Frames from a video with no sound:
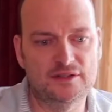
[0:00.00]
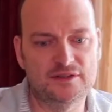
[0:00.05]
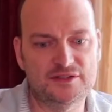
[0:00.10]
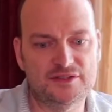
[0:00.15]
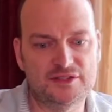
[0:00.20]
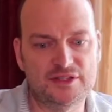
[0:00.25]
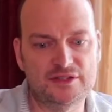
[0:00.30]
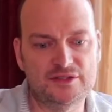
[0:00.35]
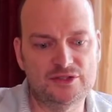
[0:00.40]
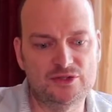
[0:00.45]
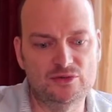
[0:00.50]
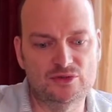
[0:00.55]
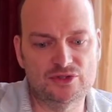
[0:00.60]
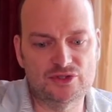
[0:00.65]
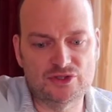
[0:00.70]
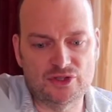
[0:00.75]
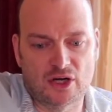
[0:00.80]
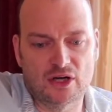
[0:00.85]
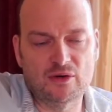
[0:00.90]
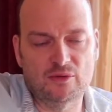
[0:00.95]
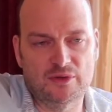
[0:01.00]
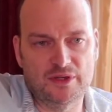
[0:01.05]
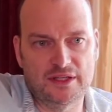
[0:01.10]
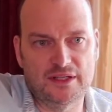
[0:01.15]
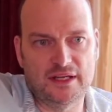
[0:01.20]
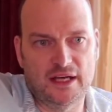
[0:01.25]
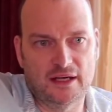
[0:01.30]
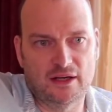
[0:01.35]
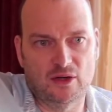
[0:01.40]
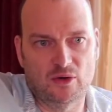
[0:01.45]
since you start with a
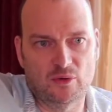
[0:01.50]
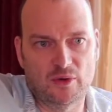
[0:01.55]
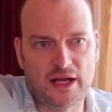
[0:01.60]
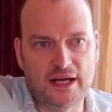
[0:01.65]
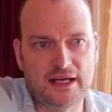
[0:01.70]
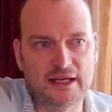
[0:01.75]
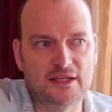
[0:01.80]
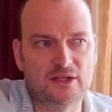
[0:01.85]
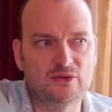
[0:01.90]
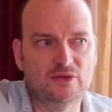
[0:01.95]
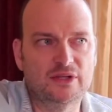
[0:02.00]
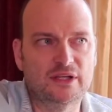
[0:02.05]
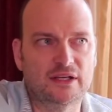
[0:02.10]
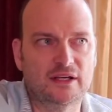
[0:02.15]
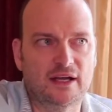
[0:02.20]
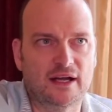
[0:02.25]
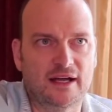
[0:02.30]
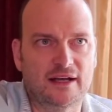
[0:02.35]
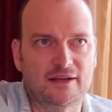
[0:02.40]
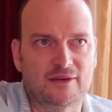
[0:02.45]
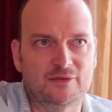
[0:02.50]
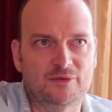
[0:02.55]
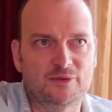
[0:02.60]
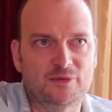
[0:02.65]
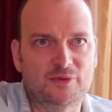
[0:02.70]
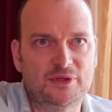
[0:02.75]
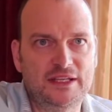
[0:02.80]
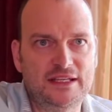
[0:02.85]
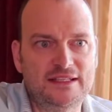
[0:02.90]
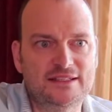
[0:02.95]
deck already, you can kind of
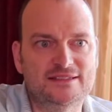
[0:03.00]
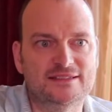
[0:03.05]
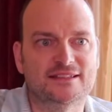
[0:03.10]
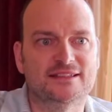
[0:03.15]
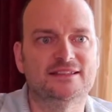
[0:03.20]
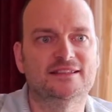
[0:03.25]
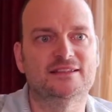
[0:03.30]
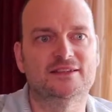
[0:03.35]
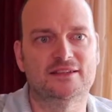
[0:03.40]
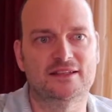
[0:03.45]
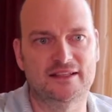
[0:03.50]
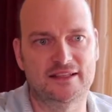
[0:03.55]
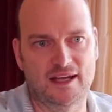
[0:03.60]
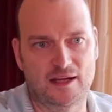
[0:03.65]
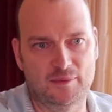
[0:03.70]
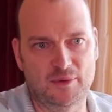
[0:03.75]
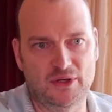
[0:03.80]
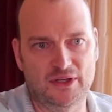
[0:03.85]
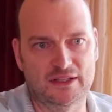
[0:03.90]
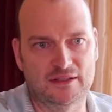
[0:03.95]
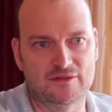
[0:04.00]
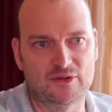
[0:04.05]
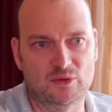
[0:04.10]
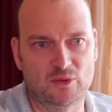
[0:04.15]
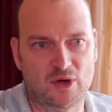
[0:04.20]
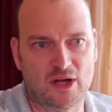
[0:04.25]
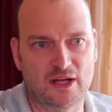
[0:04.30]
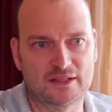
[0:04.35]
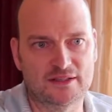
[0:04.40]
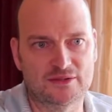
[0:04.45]
ease into the deck building if you
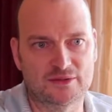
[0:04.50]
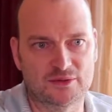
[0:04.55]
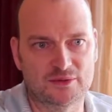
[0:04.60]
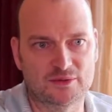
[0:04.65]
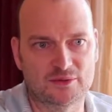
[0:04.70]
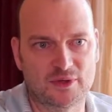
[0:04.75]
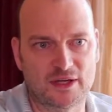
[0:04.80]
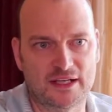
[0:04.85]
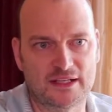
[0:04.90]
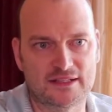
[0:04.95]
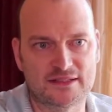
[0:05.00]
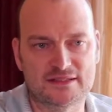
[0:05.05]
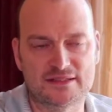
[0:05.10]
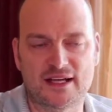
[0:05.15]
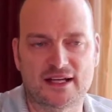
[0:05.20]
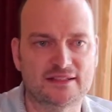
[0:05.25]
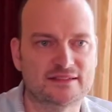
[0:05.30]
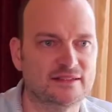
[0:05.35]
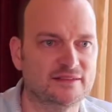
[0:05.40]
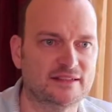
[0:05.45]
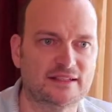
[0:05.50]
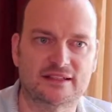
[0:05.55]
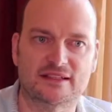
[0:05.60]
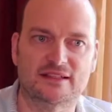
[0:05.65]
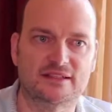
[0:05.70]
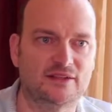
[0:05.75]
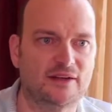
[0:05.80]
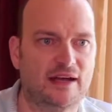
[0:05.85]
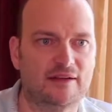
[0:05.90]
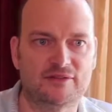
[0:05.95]
want to, right? It's not something
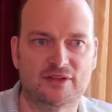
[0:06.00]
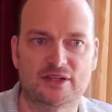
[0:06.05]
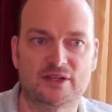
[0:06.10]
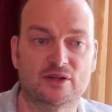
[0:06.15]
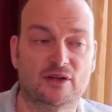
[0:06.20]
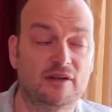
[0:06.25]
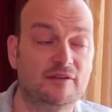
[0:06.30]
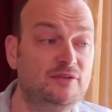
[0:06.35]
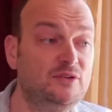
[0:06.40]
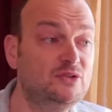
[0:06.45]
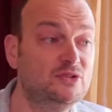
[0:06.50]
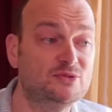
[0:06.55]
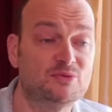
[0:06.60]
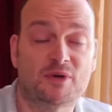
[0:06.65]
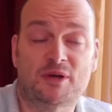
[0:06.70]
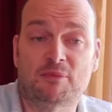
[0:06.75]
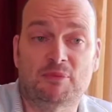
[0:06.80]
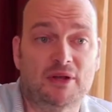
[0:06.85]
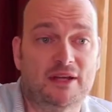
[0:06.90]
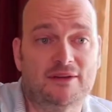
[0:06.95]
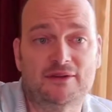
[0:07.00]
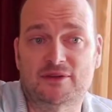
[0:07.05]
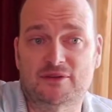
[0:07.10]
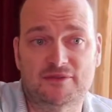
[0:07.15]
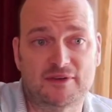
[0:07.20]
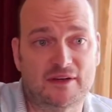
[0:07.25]
that you have to do. If you just want to play with your